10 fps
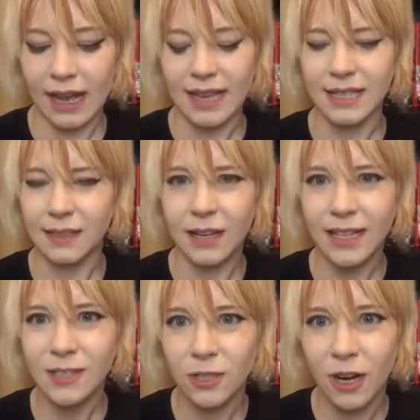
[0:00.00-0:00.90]
as
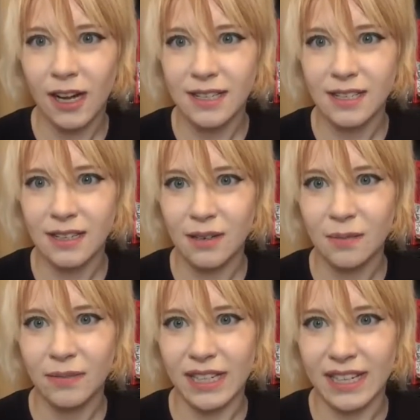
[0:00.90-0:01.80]
long as your
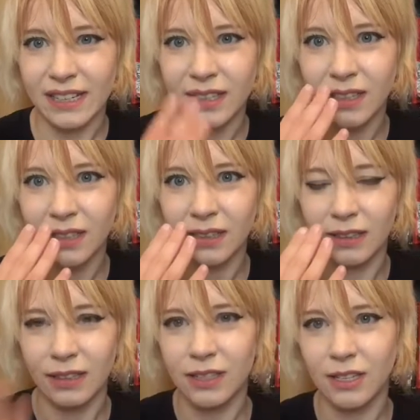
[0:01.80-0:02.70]
costume, like,
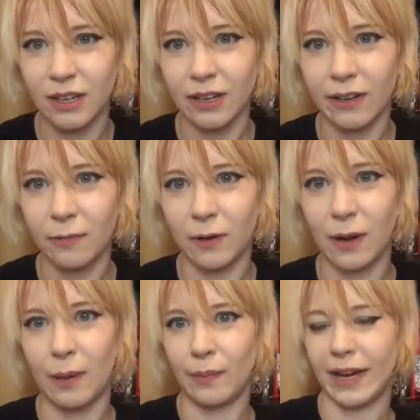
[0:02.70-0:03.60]
looks good
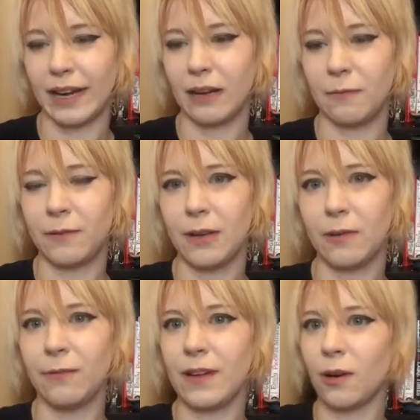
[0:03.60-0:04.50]
from, like, a
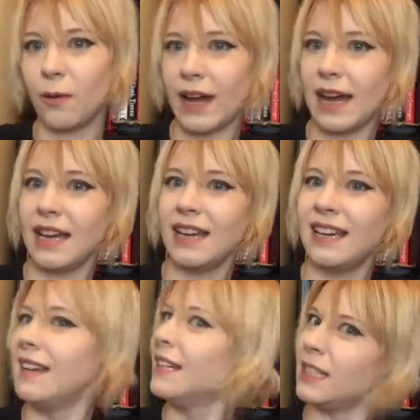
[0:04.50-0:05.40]
few feet away,
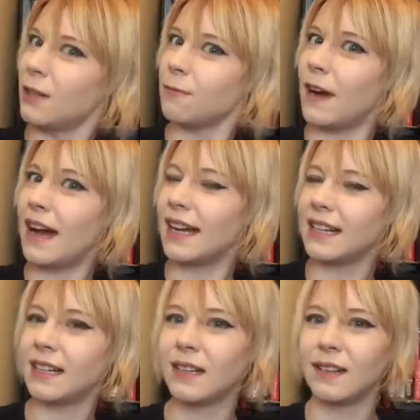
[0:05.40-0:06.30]
you're fine.
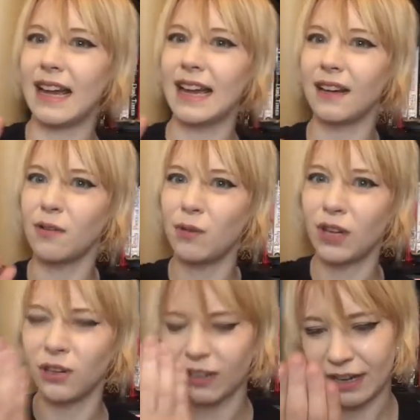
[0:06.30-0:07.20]
Like, when
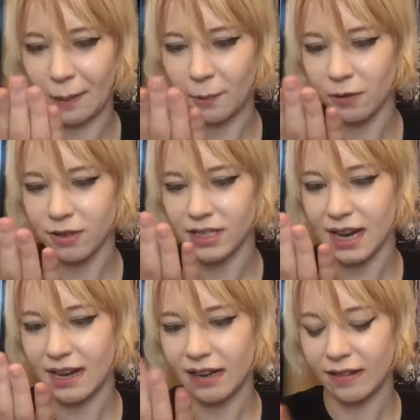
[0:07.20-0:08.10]
you're looking up close
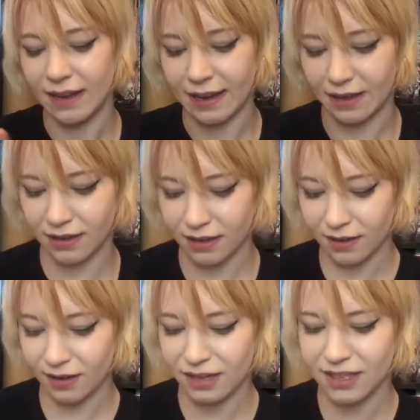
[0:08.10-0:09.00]
at it, like,
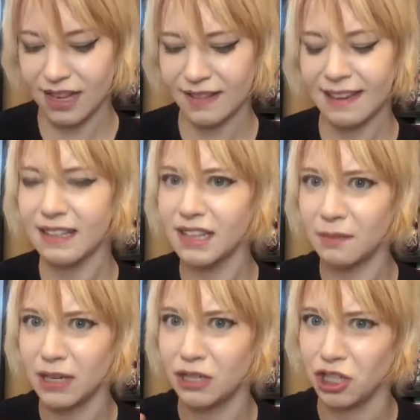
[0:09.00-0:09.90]
it's not like it's gonna
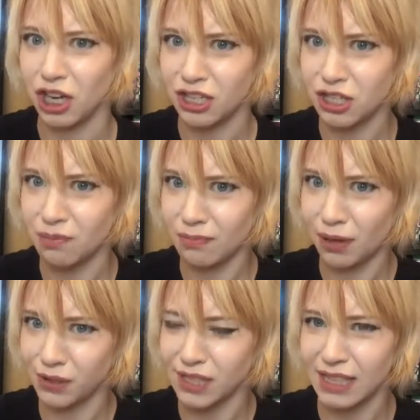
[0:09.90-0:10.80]
be judged
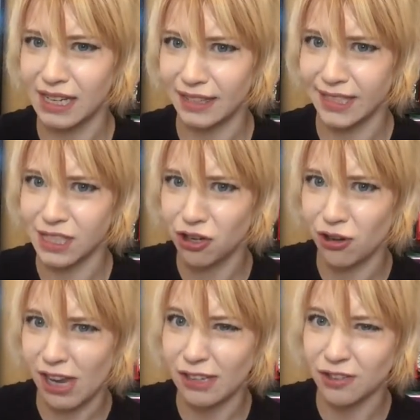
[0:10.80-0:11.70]
mostly unless
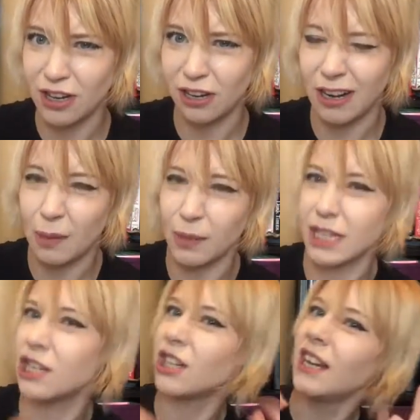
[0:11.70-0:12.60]
you're entering a
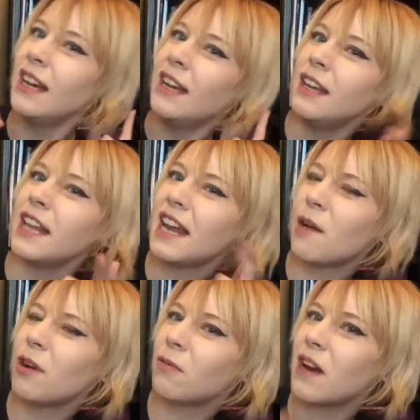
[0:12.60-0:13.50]
competition. Then I
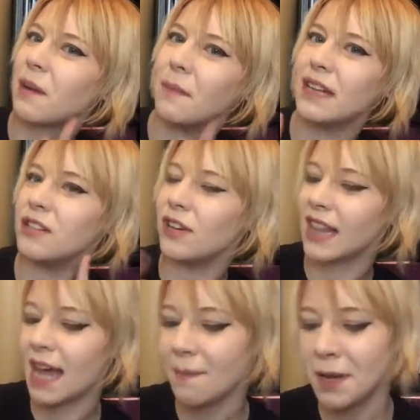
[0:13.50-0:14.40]
wouldn't recommend doing
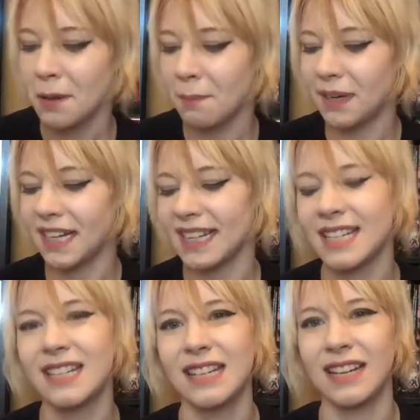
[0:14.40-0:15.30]
that. But
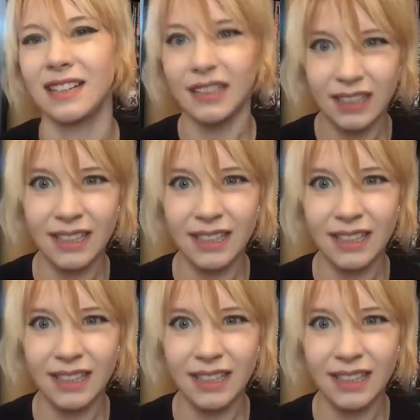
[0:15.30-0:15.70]
still,